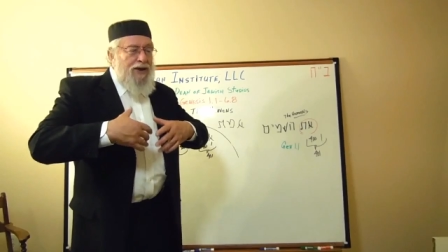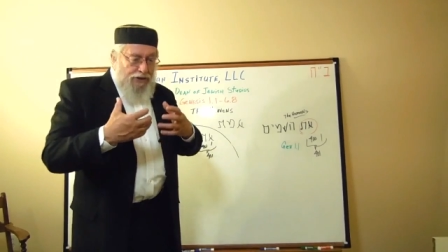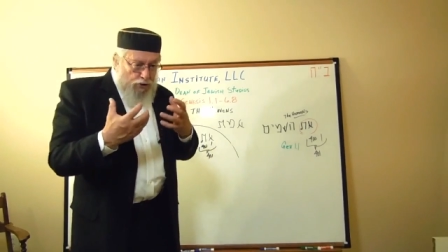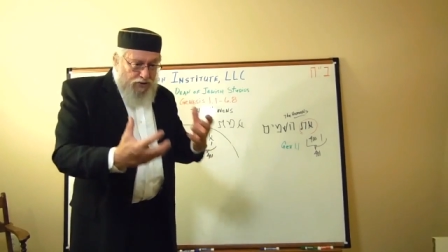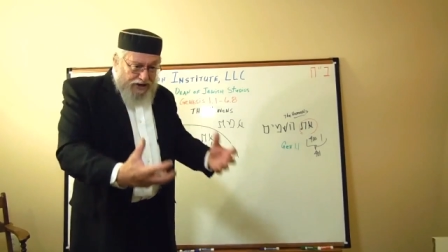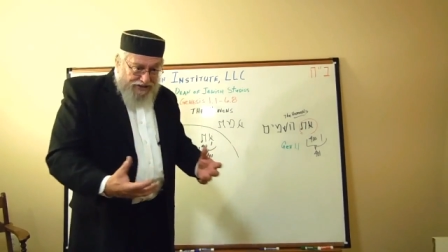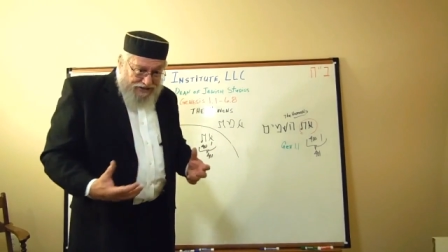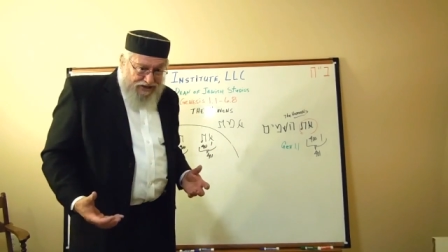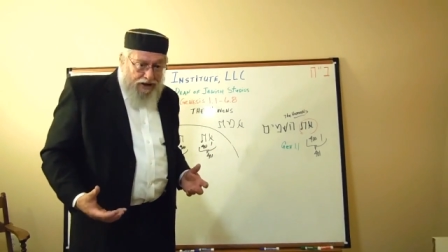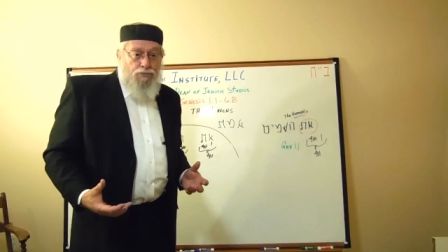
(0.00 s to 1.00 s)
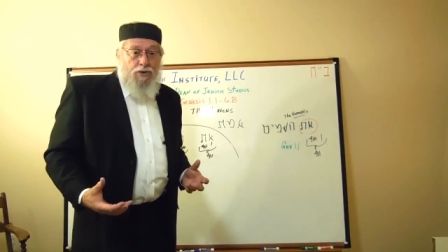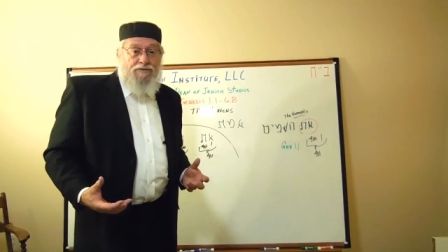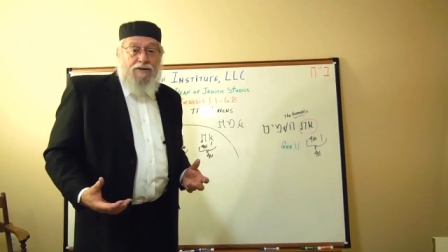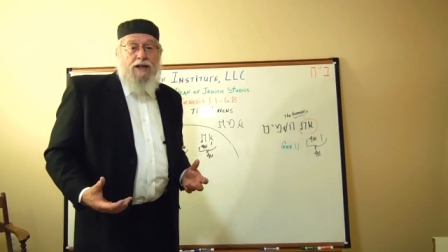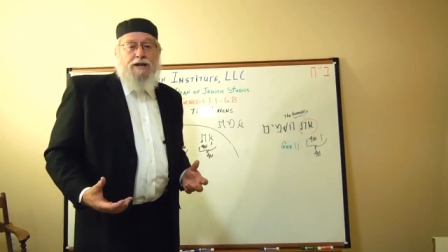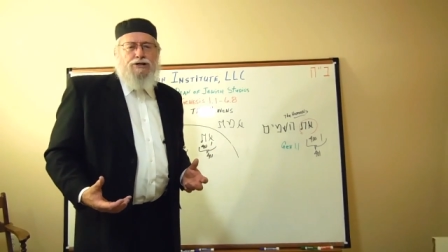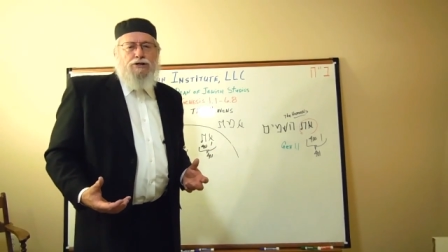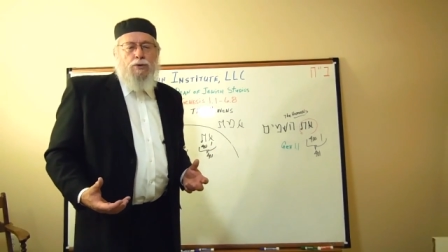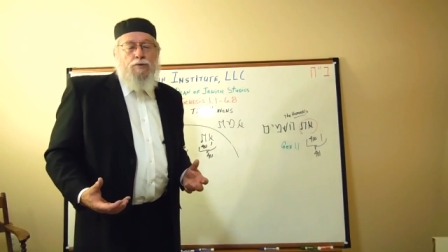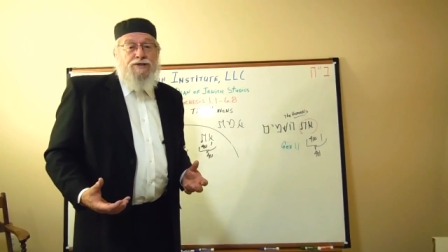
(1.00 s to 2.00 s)
but we do get some
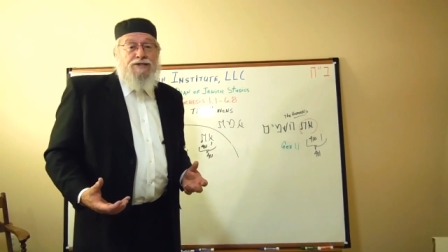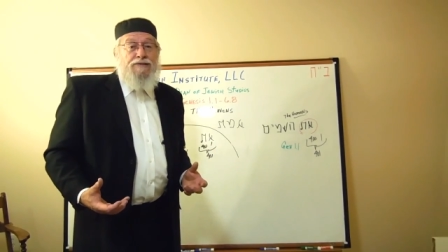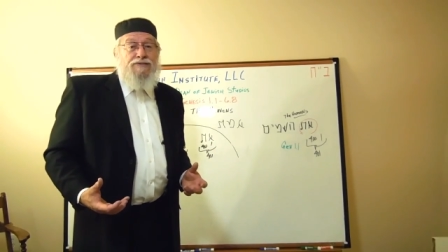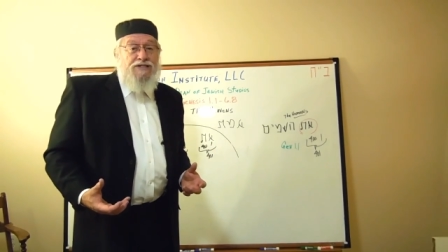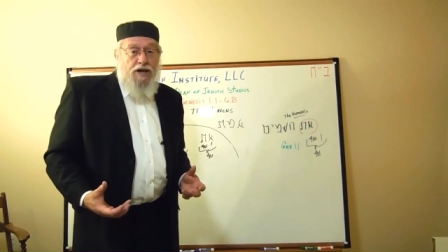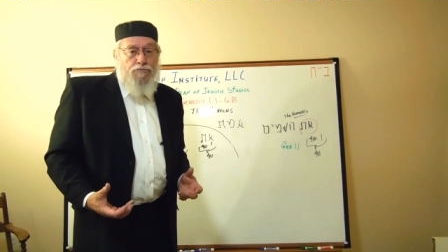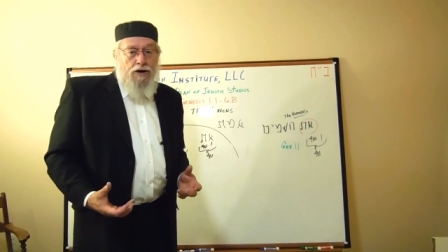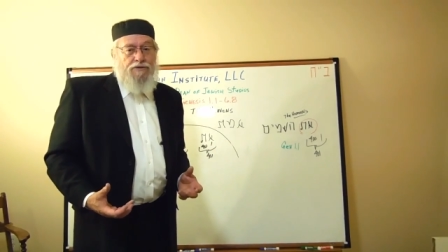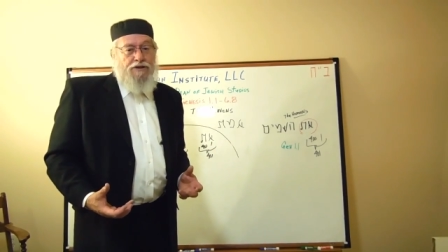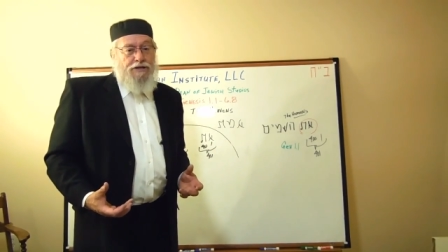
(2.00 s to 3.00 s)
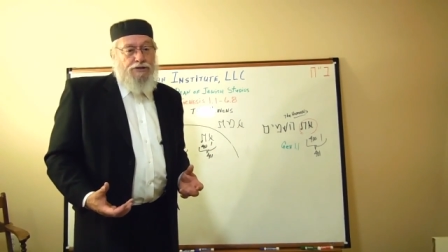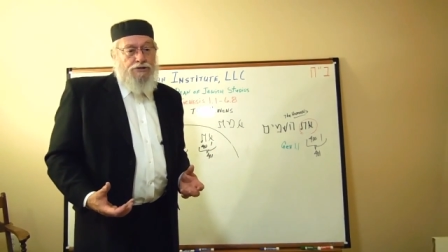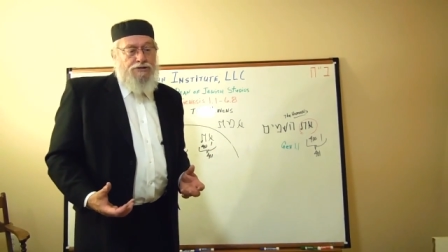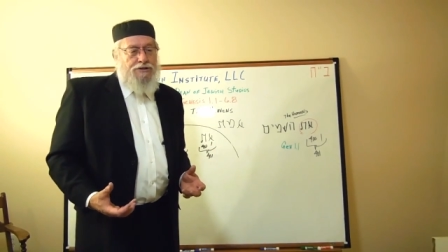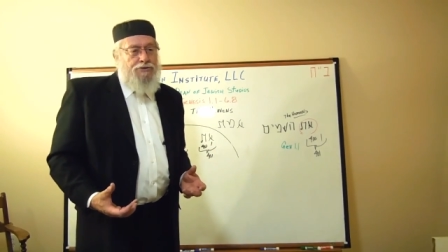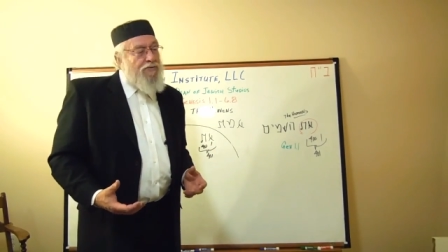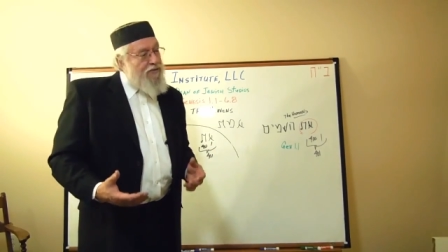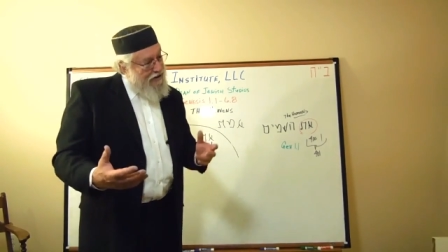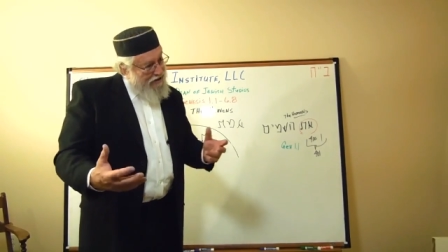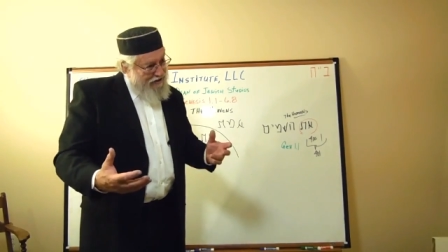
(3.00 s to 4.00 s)
revelations. We receive some revelations, and
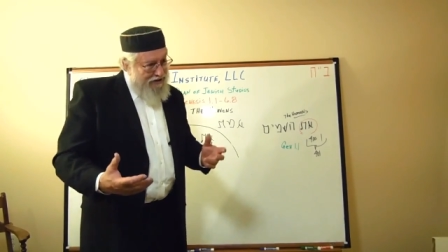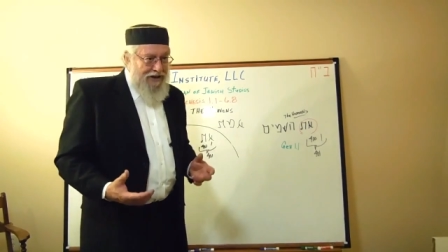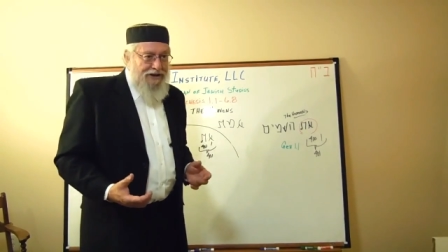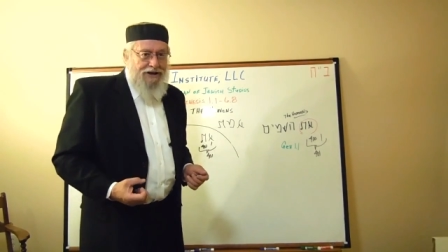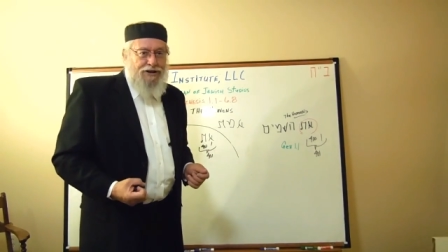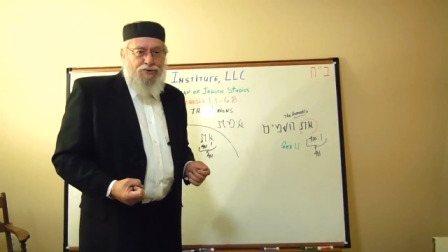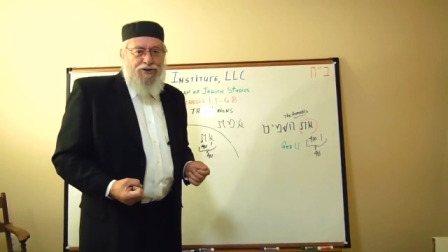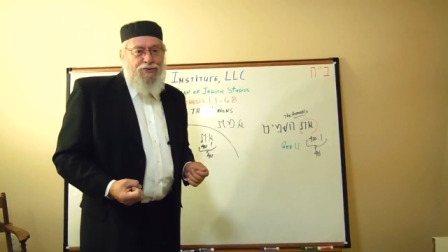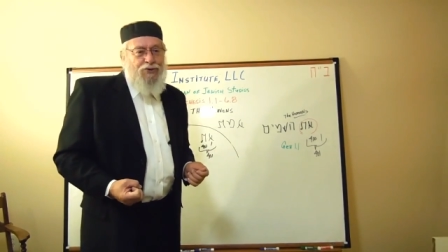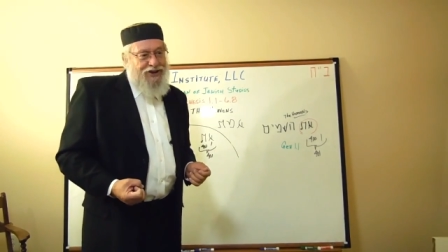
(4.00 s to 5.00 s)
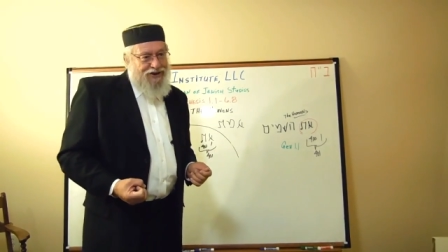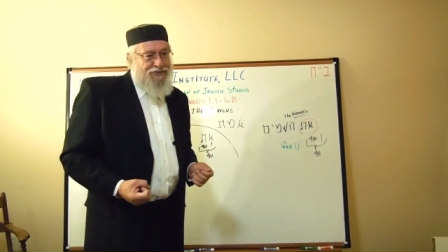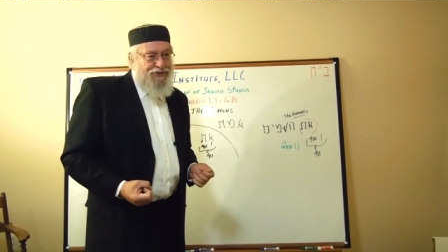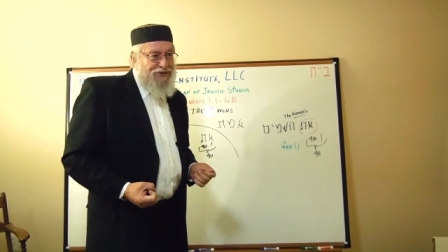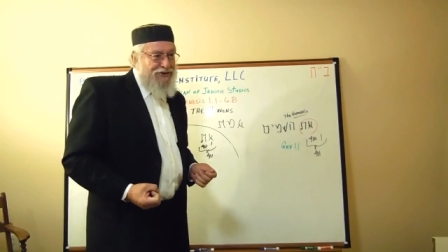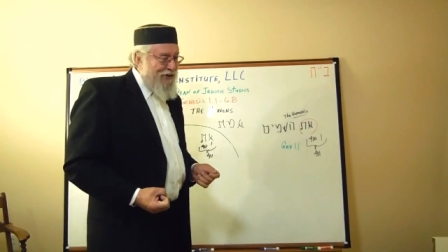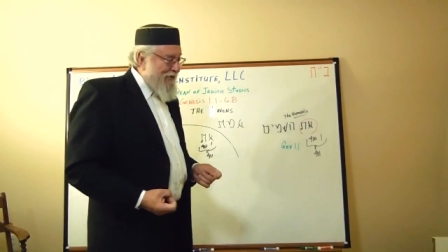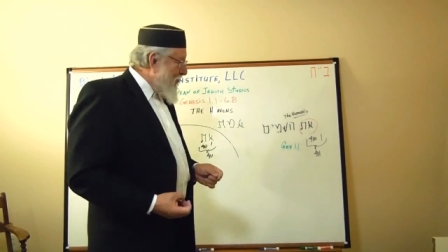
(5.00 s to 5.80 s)
hopefully today, God willing, we'll get one or